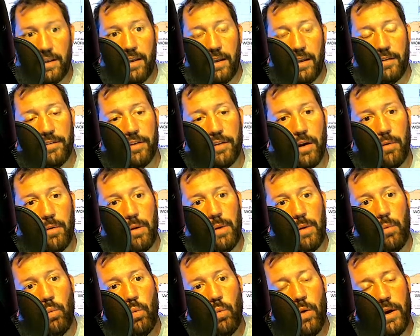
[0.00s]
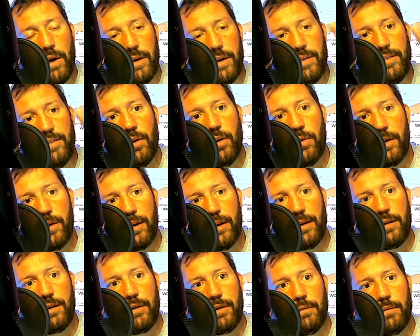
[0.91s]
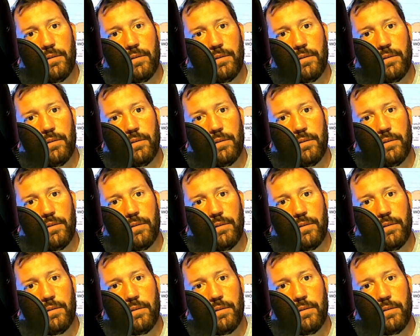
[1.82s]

And so when one token